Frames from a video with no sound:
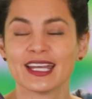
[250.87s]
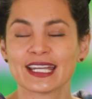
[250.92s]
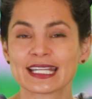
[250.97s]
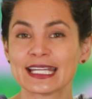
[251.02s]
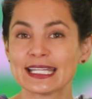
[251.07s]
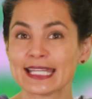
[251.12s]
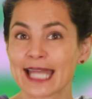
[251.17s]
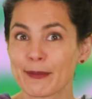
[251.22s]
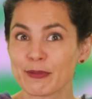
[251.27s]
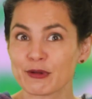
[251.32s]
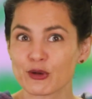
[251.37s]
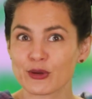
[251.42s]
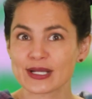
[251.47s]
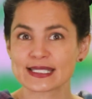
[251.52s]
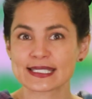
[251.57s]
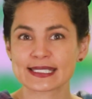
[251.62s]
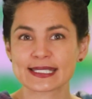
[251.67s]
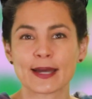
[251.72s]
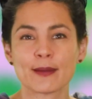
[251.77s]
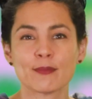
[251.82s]

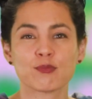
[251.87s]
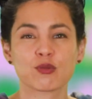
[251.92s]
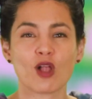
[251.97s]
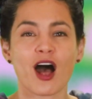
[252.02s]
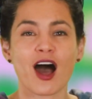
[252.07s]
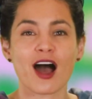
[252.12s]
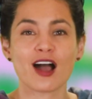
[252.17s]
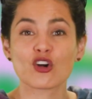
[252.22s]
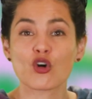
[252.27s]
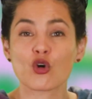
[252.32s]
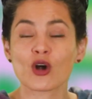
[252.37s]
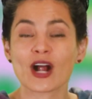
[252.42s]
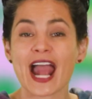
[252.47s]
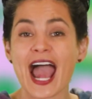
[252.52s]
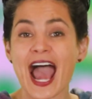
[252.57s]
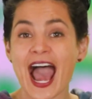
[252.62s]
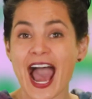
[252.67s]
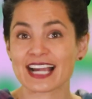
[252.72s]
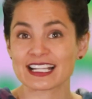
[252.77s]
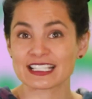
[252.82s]
Cannabinoids can block or
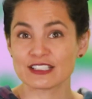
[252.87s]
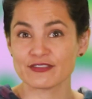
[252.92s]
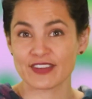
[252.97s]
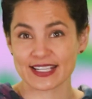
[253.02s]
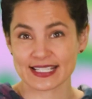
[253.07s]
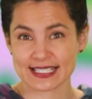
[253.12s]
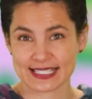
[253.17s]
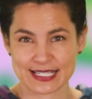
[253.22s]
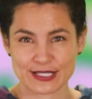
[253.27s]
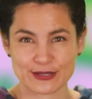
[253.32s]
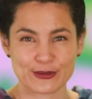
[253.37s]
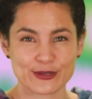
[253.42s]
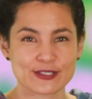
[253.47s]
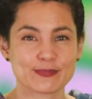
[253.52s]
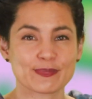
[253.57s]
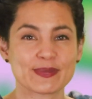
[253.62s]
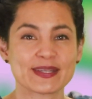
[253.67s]
activate signals